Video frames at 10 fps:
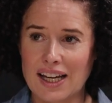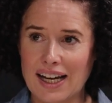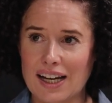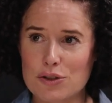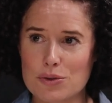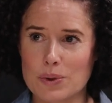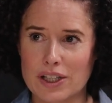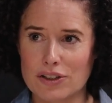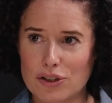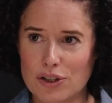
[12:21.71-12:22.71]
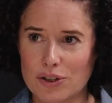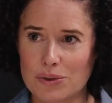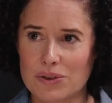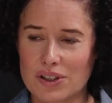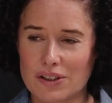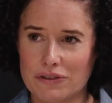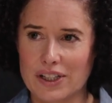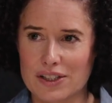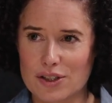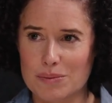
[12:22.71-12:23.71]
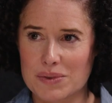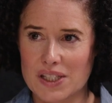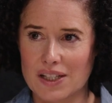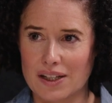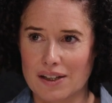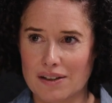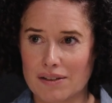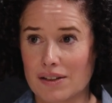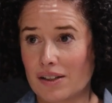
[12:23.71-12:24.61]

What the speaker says: How do I know that the effect I'm seeing,